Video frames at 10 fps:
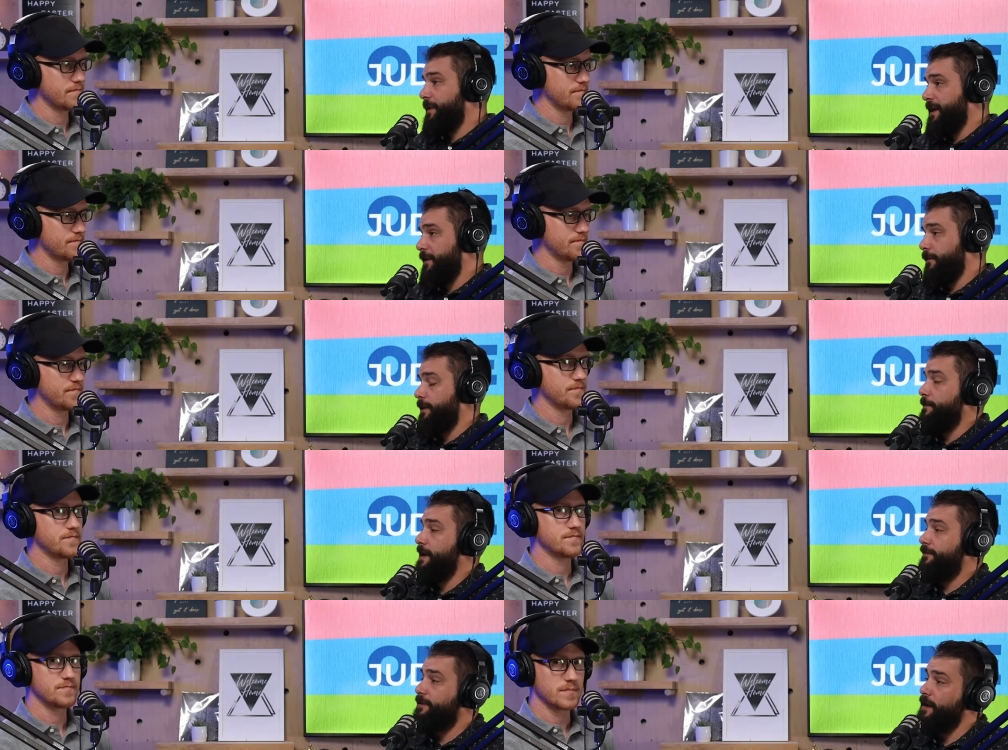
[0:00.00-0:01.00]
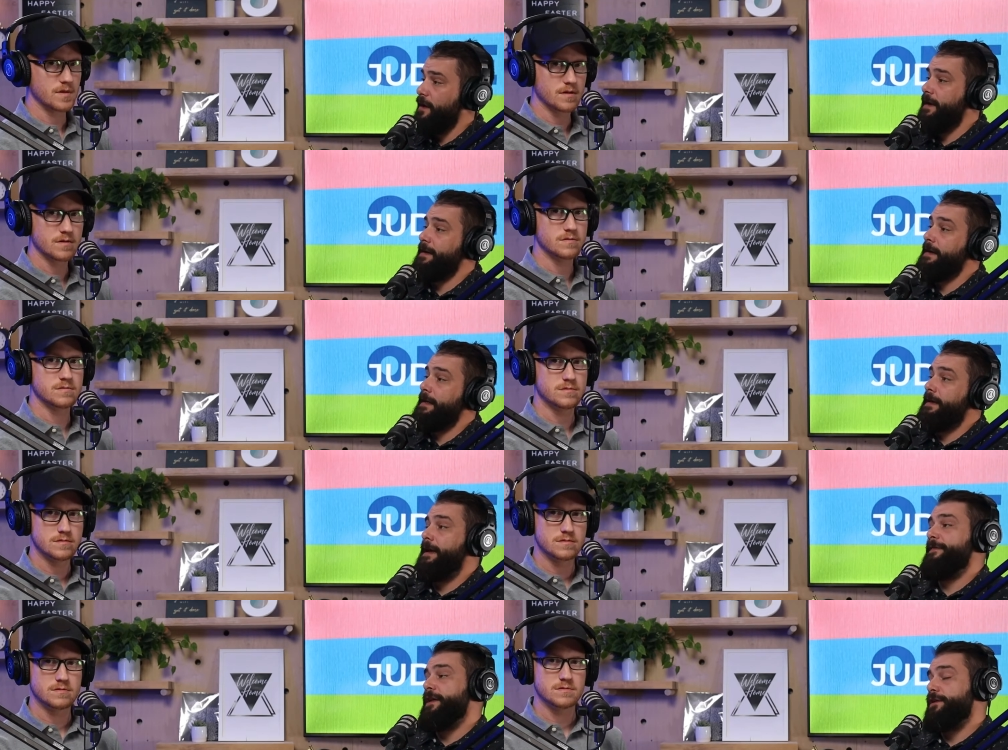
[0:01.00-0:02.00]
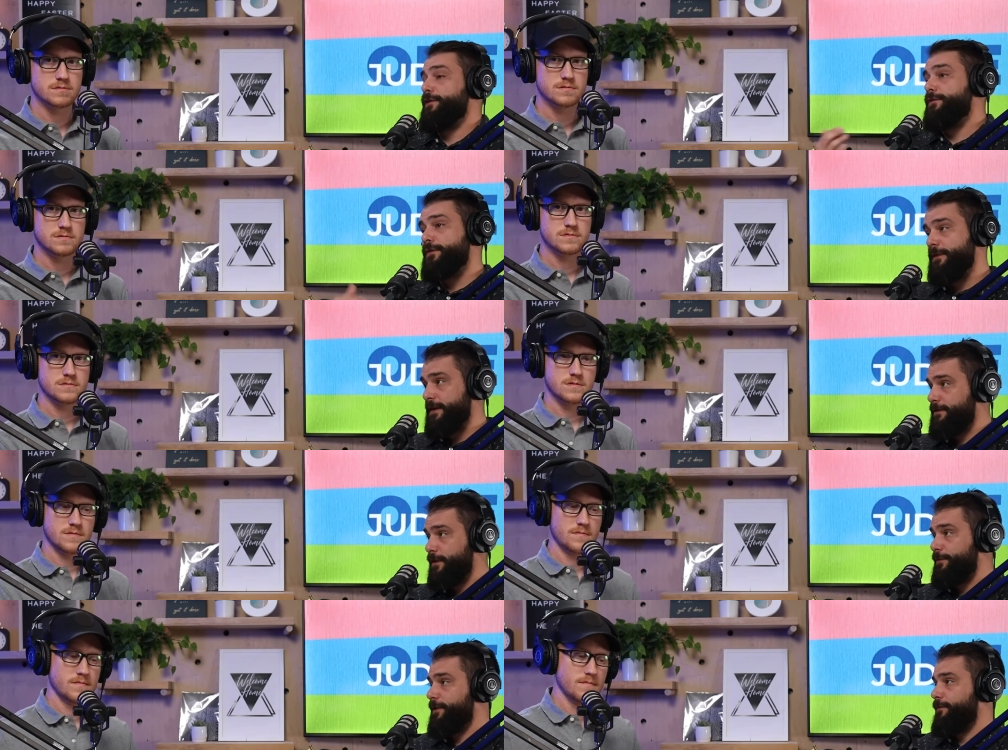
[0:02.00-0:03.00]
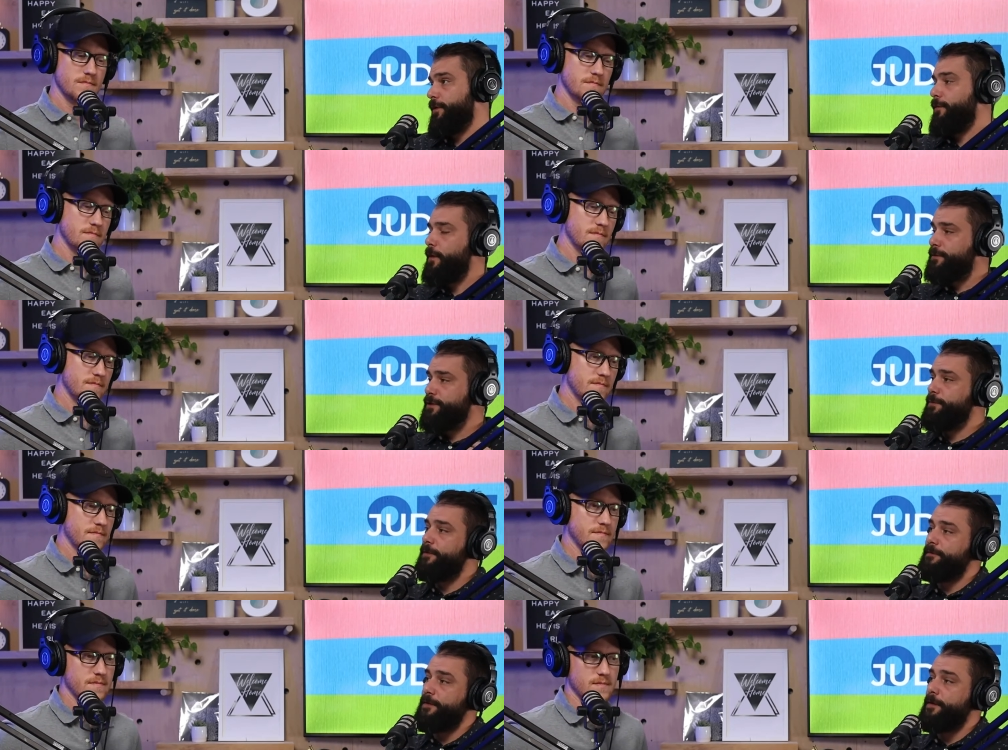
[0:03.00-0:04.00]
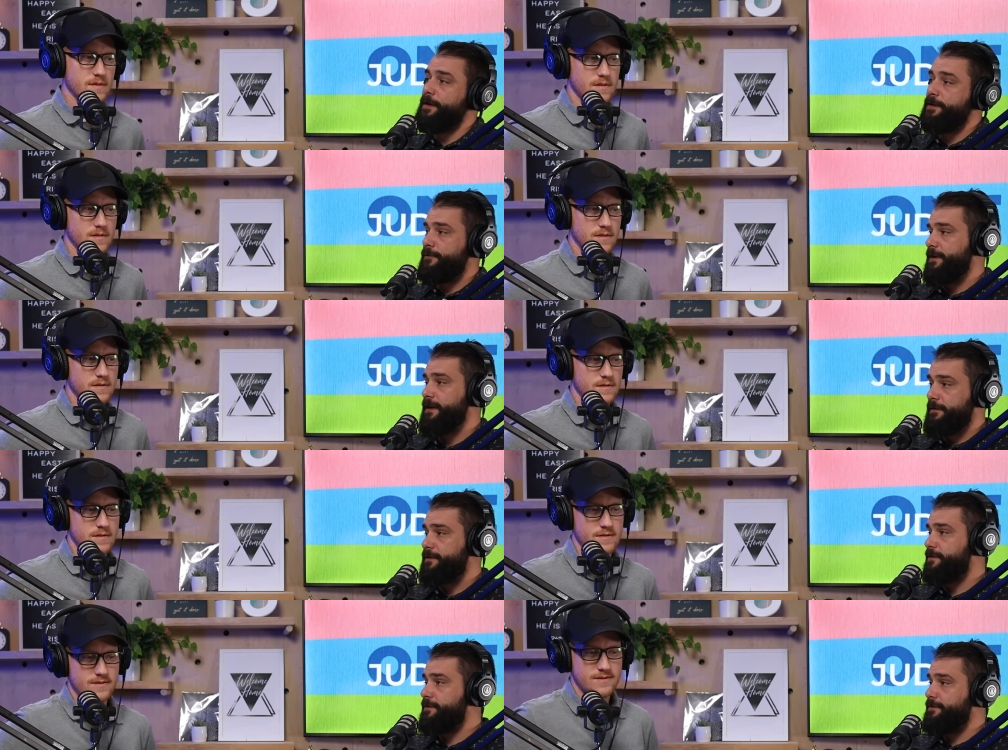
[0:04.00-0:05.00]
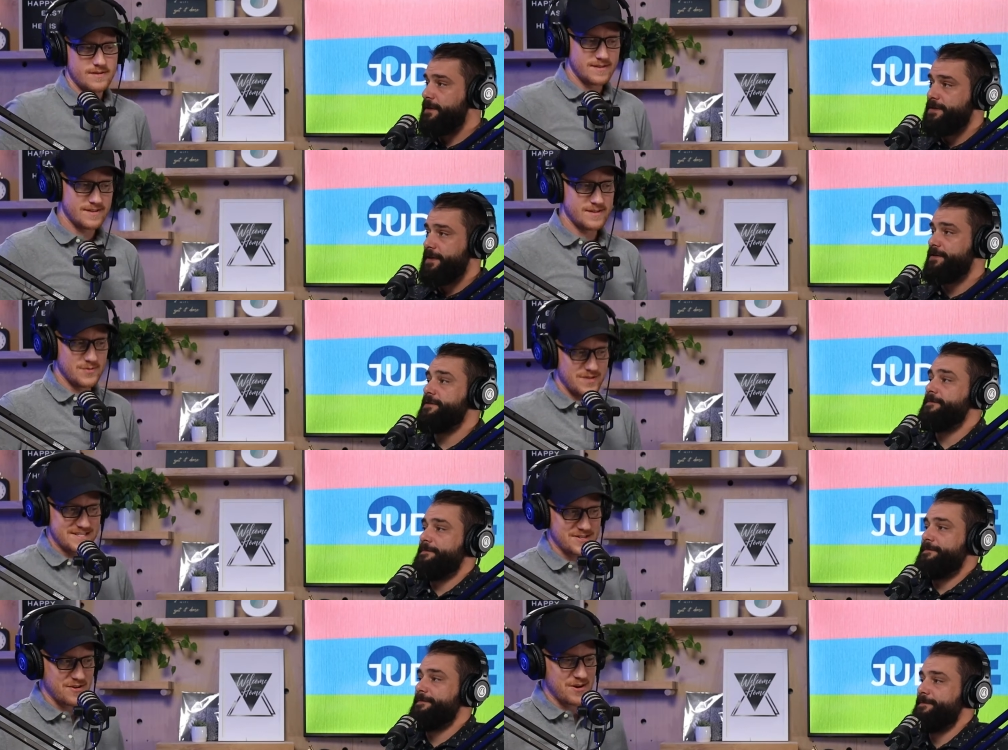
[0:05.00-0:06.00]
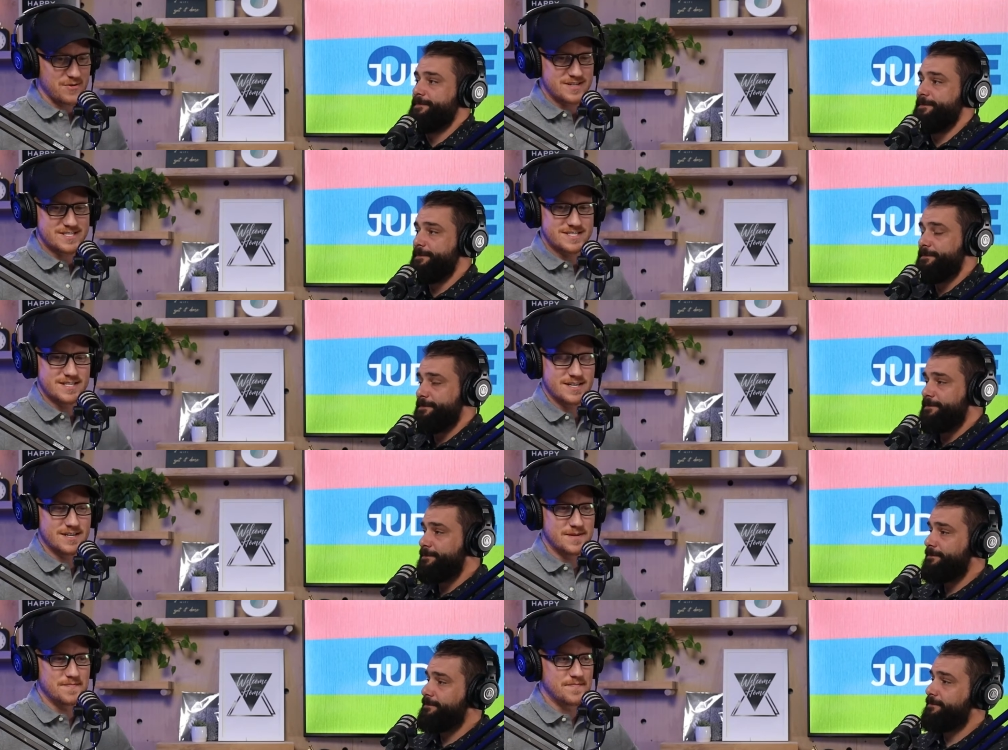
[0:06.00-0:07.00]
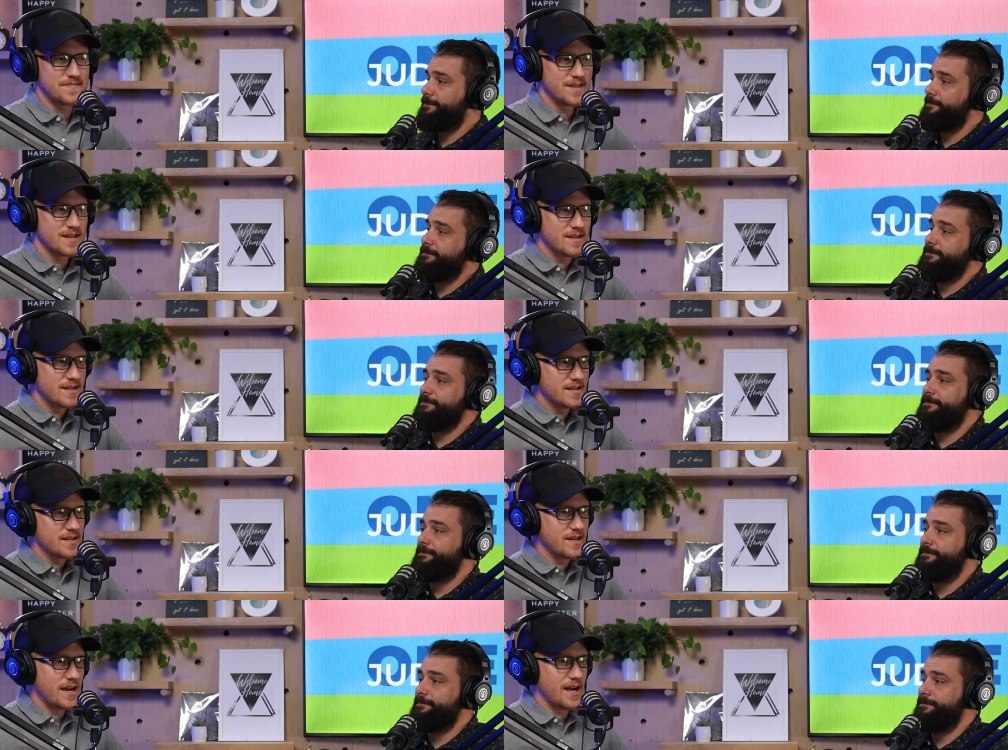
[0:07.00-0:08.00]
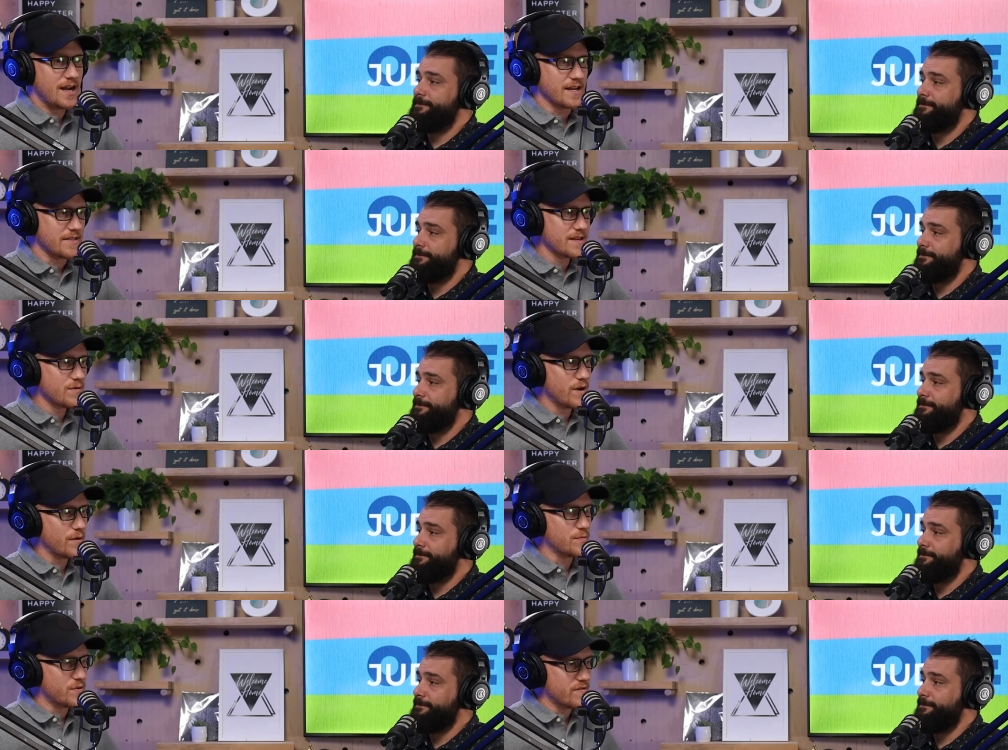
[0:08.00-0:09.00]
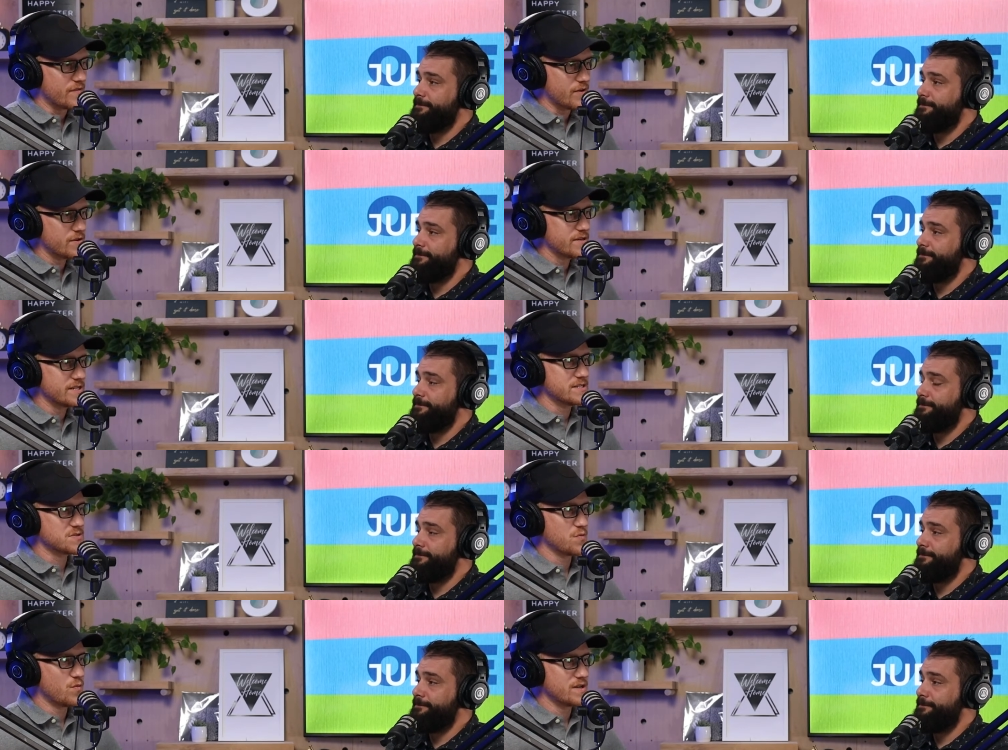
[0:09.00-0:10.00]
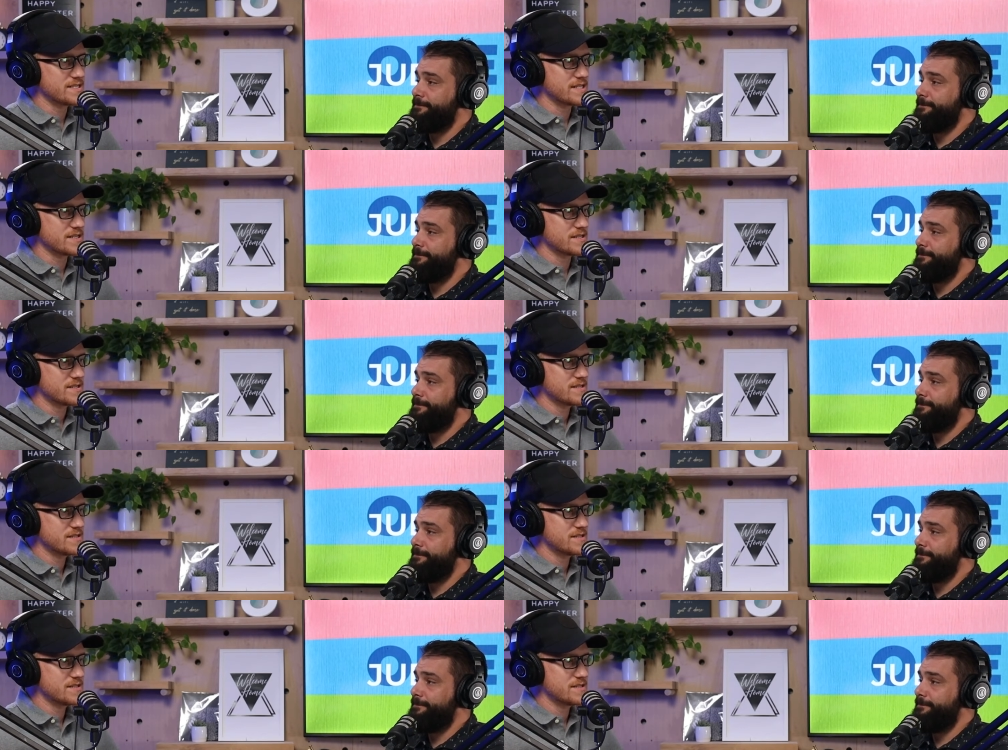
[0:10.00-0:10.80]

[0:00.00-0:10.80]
Speaker 1: speaking Greek may have thought, and then you do the interpretive work. What would you prefer in your English translation? Well,
Speaker 2: that's a great question. Um, I, I think what I would prefer is wanting